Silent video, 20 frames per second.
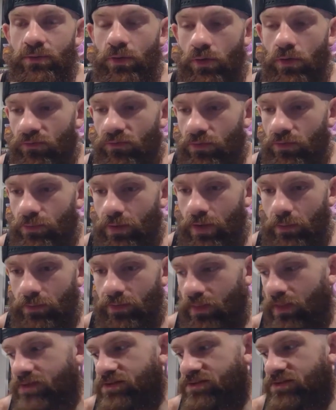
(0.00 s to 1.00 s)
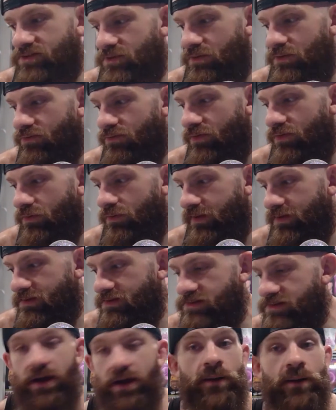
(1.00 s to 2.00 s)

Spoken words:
over probably the last 2 or 3 weeks,